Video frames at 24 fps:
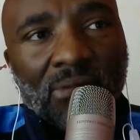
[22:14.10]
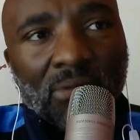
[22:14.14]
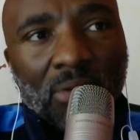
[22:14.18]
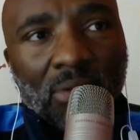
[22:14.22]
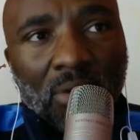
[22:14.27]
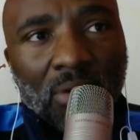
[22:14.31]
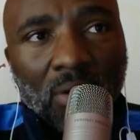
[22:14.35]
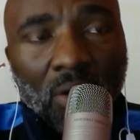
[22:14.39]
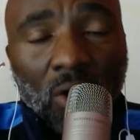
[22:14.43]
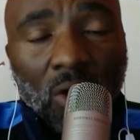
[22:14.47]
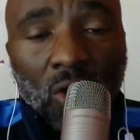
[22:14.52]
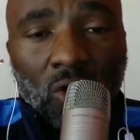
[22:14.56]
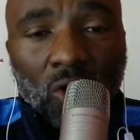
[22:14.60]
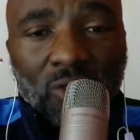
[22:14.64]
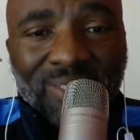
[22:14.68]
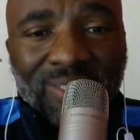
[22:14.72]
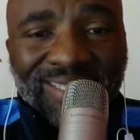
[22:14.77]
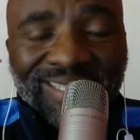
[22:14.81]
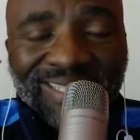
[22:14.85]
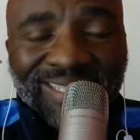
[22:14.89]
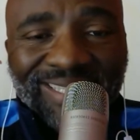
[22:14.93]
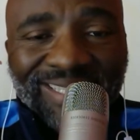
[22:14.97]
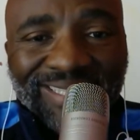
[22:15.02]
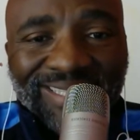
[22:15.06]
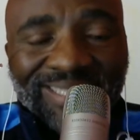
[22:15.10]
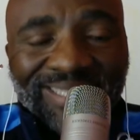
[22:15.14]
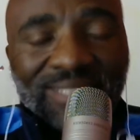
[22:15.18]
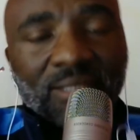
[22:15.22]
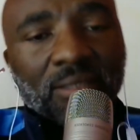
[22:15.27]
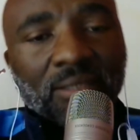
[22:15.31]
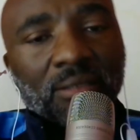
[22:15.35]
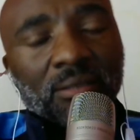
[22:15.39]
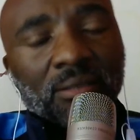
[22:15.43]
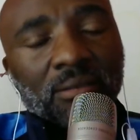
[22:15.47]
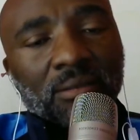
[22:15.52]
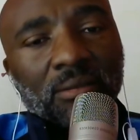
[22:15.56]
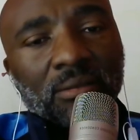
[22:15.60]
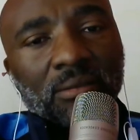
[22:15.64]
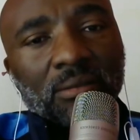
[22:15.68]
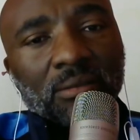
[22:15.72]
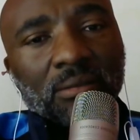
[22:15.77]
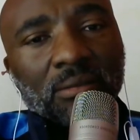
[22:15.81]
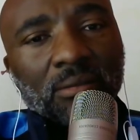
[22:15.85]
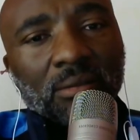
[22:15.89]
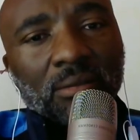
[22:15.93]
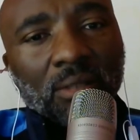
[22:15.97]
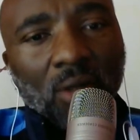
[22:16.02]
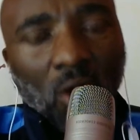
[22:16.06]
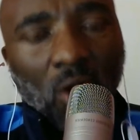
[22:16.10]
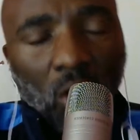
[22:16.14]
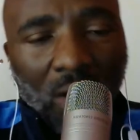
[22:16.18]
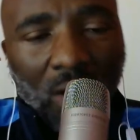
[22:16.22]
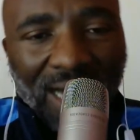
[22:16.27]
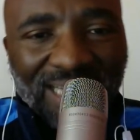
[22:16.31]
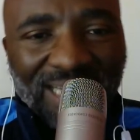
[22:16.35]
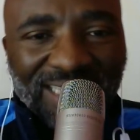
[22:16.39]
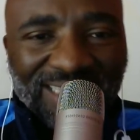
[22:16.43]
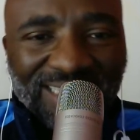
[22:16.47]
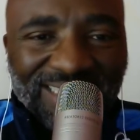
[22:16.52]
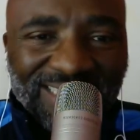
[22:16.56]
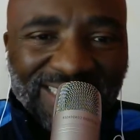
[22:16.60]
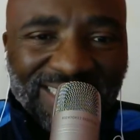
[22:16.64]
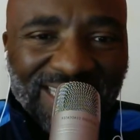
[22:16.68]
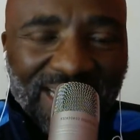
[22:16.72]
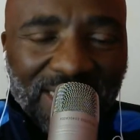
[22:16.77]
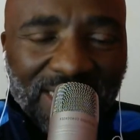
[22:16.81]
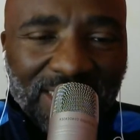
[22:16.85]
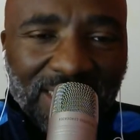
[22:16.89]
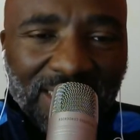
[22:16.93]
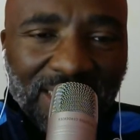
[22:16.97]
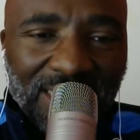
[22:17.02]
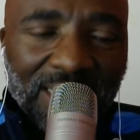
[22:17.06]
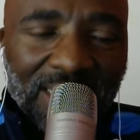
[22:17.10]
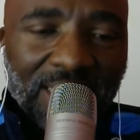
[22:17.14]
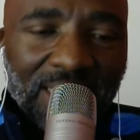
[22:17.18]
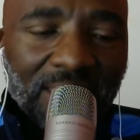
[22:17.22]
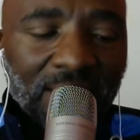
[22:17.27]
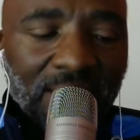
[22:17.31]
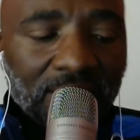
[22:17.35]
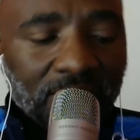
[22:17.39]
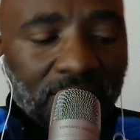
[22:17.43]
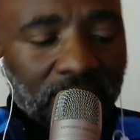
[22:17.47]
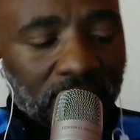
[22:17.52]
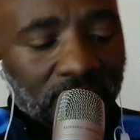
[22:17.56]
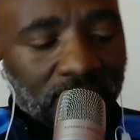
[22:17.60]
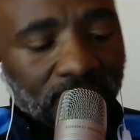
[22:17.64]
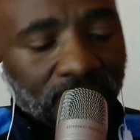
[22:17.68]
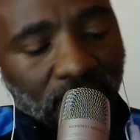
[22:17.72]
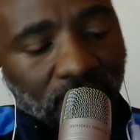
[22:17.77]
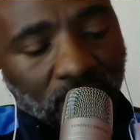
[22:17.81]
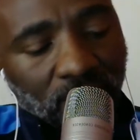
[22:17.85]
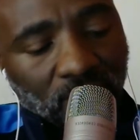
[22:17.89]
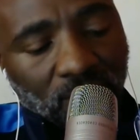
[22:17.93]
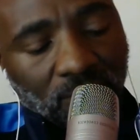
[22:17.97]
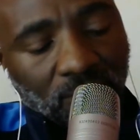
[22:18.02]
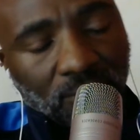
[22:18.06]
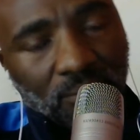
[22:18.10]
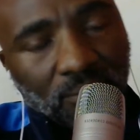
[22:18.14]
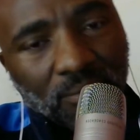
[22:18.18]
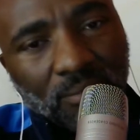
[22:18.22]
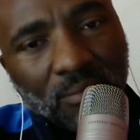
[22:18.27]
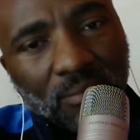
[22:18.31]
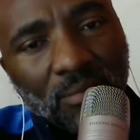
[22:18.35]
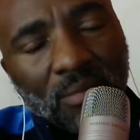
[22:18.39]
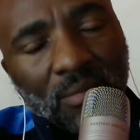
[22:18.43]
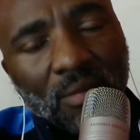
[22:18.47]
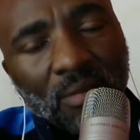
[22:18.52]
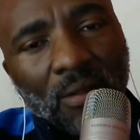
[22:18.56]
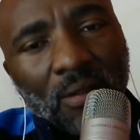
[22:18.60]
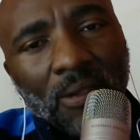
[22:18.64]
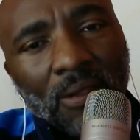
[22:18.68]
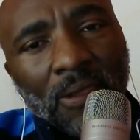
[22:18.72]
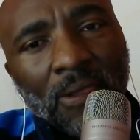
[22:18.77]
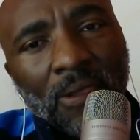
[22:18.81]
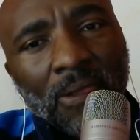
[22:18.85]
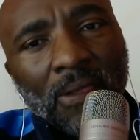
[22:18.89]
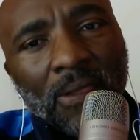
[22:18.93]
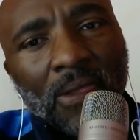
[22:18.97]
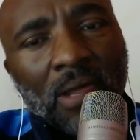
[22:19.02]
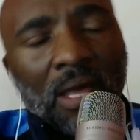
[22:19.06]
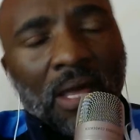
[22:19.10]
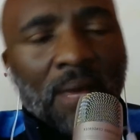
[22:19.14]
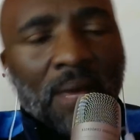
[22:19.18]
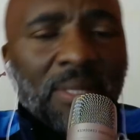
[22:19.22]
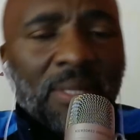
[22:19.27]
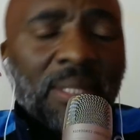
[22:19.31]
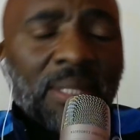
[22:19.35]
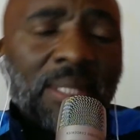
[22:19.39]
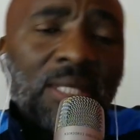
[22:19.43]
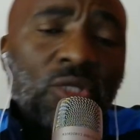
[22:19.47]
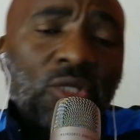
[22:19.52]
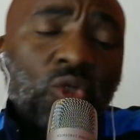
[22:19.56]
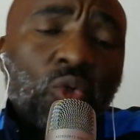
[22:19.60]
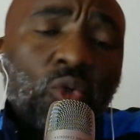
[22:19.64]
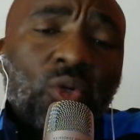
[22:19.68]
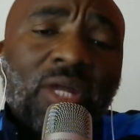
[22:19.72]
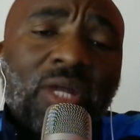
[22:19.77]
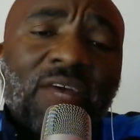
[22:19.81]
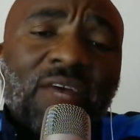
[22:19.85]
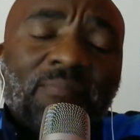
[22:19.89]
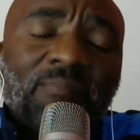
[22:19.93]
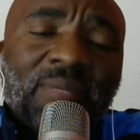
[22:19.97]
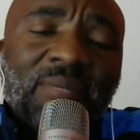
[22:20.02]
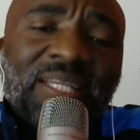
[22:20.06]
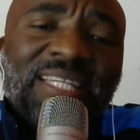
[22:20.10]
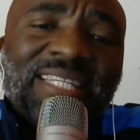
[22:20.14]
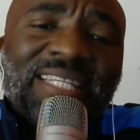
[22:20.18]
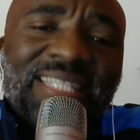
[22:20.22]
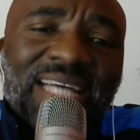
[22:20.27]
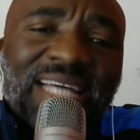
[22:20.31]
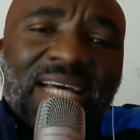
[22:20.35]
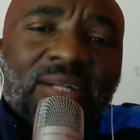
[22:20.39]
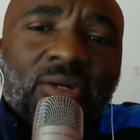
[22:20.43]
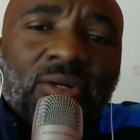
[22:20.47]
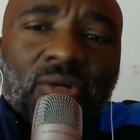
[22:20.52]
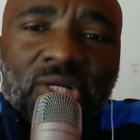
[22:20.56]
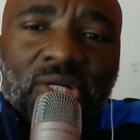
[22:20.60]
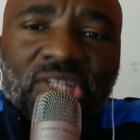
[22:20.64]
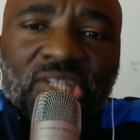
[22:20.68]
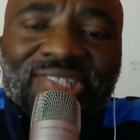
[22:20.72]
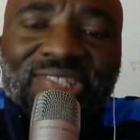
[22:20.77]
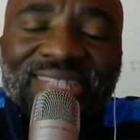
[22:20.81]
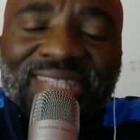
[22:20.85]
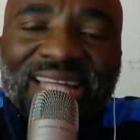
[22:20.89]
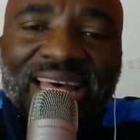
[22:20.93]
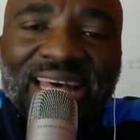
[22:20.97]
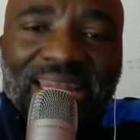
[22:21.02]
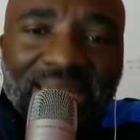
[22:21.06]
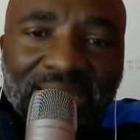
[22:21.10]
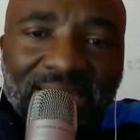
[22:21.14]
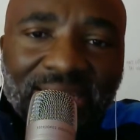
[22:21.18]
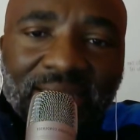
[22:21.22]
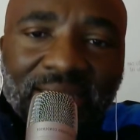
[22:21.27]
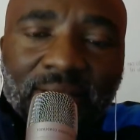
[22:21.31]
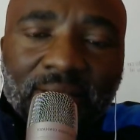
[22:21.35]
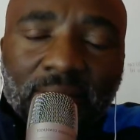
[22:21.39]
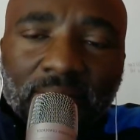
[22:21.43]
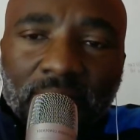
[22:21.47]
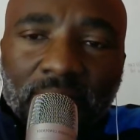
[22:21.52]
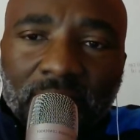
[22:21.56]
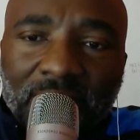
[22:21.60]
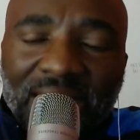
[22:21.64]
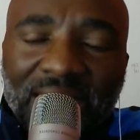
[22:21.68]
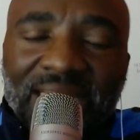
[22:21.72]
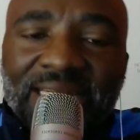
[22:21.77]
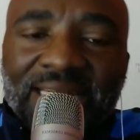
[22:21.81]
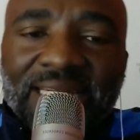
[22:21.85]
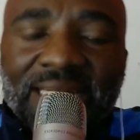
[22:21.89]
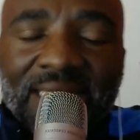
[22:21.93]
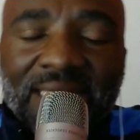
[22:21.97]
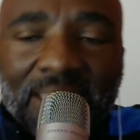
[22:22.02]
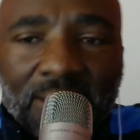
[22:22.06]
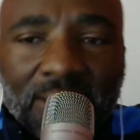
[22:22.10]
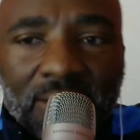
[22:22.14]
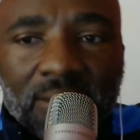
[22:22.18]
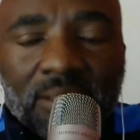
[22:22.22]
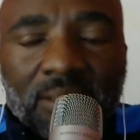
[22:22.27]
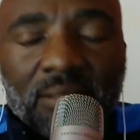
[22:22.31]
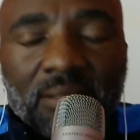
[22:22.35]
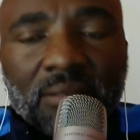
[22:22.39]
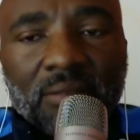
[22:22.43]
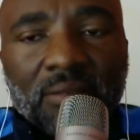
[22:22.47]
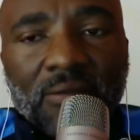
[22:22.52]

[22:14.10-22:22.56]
or read or understand English. I mean, this could have been done regionally, at least.